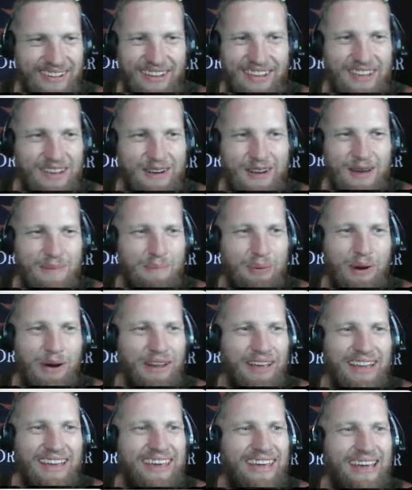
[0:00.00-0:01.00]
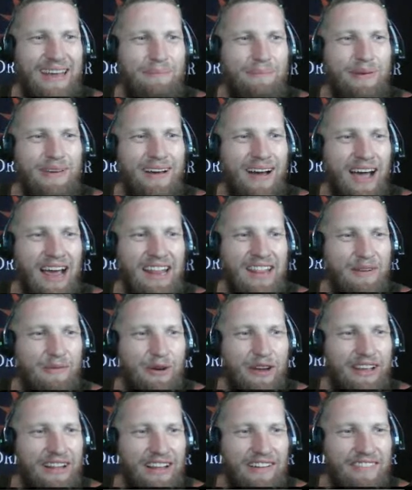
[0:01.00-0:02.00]
You could put a kid behind the
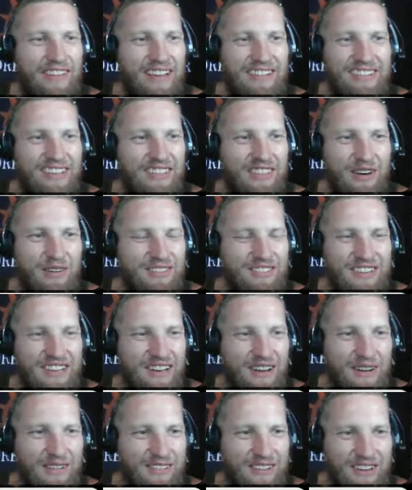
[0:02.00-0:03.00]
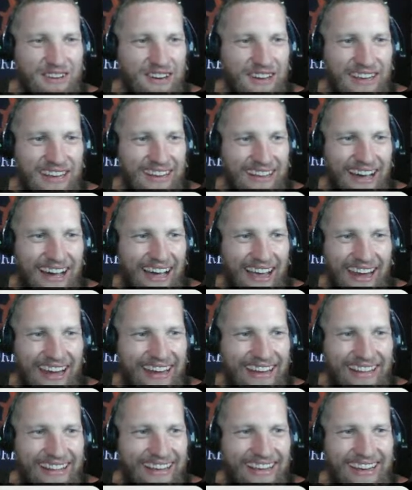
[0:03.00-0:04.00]
wheel of this, and those Xenos are gonna
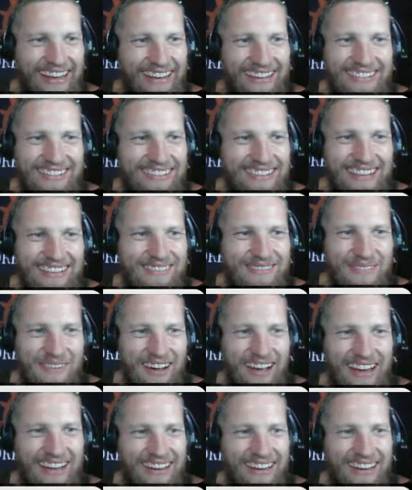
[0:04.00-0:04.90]
die. Like it's fine.